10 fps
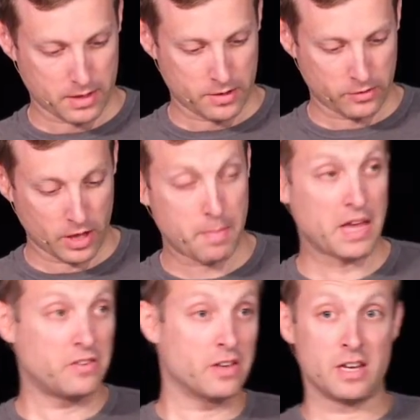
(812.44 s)
So they
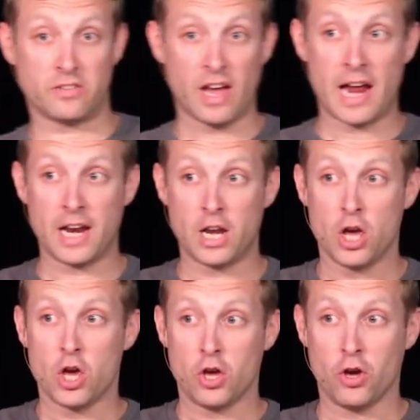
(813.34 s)
basically decided
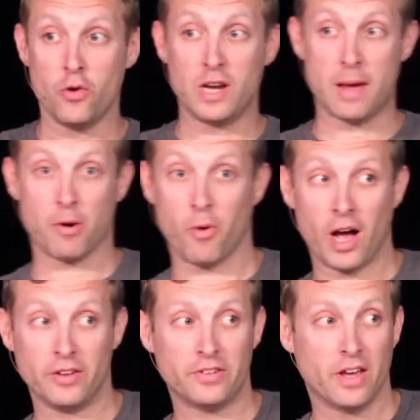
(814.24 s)
who a neighbor
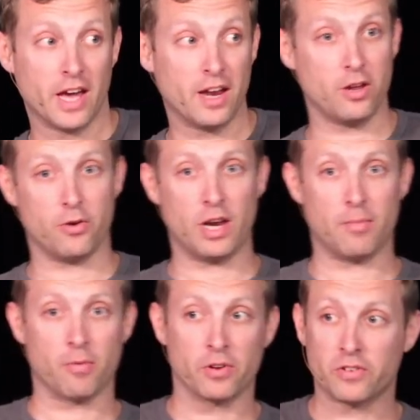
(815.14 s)
was and who a
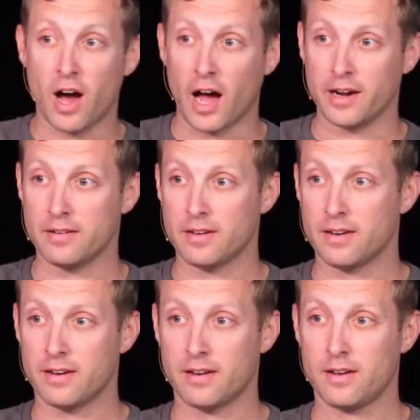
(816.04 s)
neighbor was not.
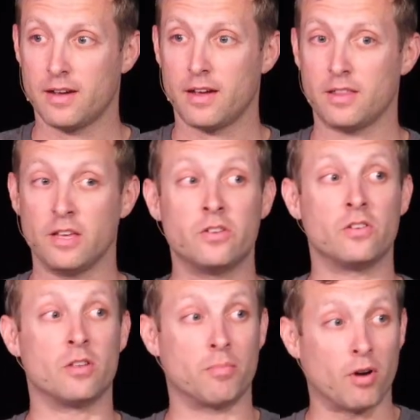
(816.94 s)
This
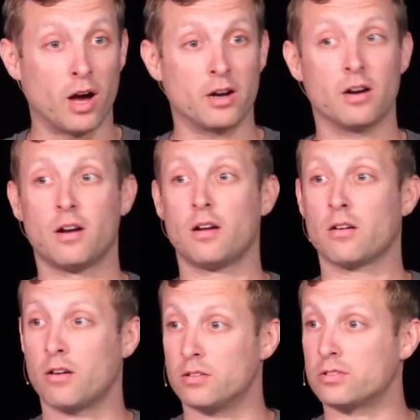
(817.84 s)
is the broader
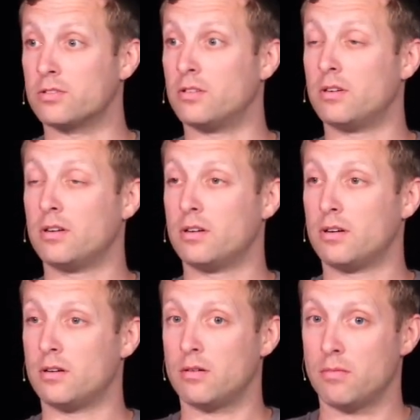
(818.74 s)
cultural
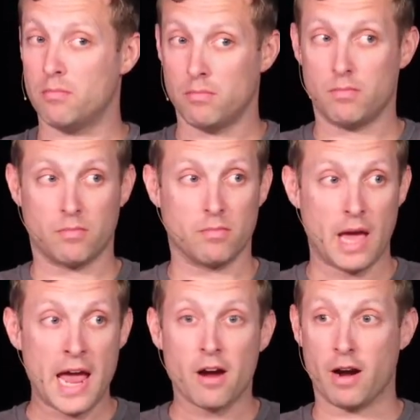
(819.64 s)

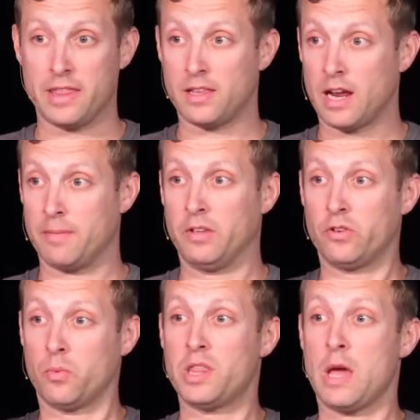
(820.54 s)
air at the time. This
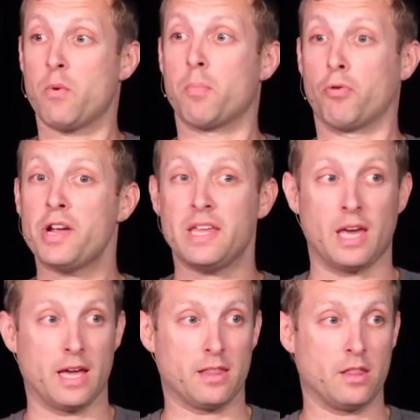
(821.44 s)
is what they were
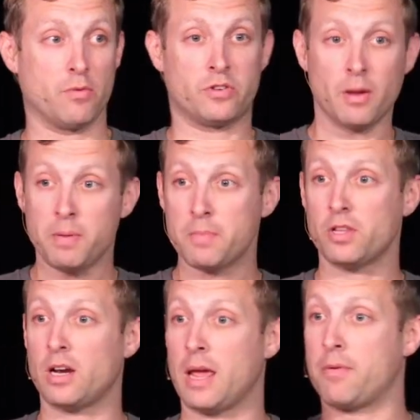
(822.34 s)
breathing, that there were some people
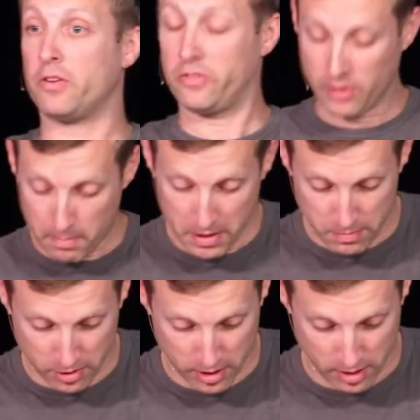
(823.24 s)
that are neighbors, some
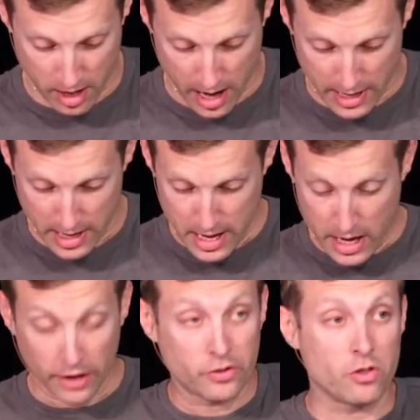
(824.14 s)
people that are not.
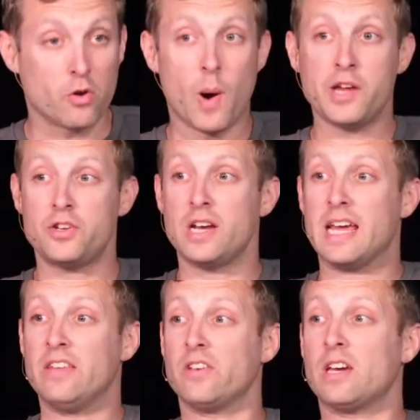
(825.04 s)
And so the question
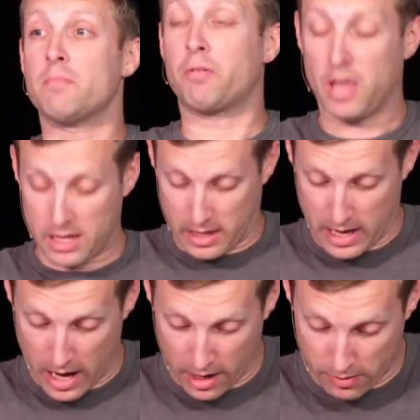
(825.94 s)
isn't
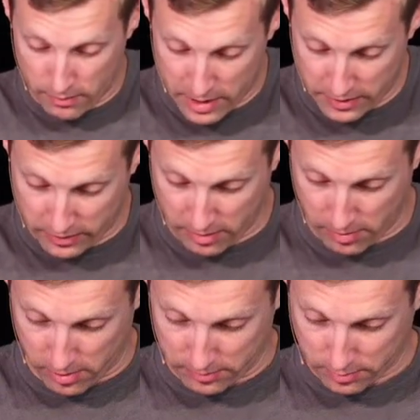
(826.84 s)
completely
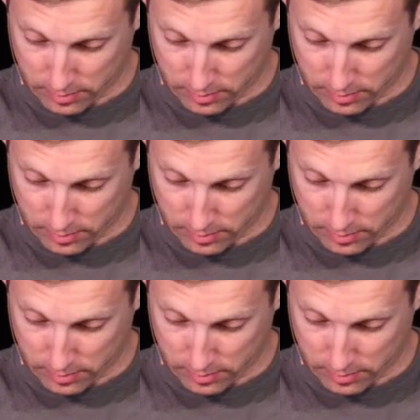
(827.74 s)
unreasonable.